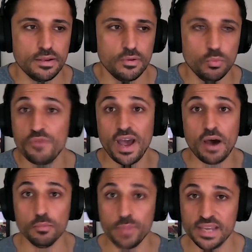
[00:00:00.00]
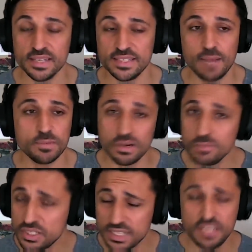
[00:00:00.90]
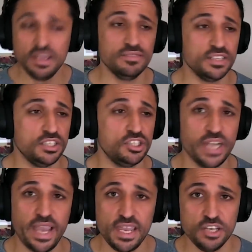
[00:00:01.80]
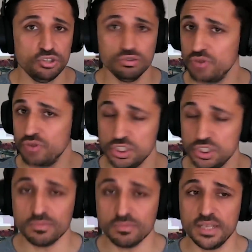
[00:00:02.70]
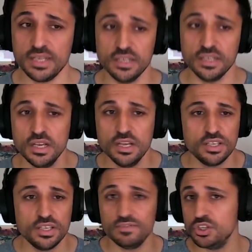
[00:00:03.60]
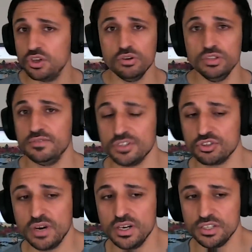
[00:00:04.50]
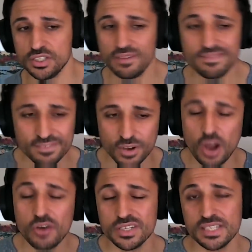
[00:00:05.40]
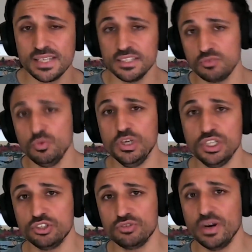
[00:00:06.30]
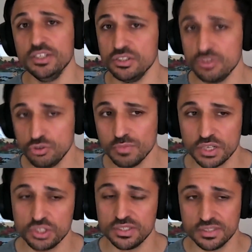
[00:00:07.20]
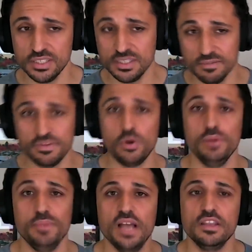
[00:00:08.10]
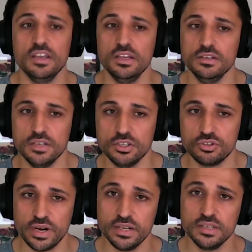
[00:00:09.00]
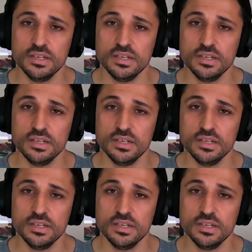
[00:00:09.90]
without being adapted i'm not saying you have to change your strategy completely you have to go to different strategies I've, i honestly think switching strategies too much is, is a very bad thing in, in yeah. trading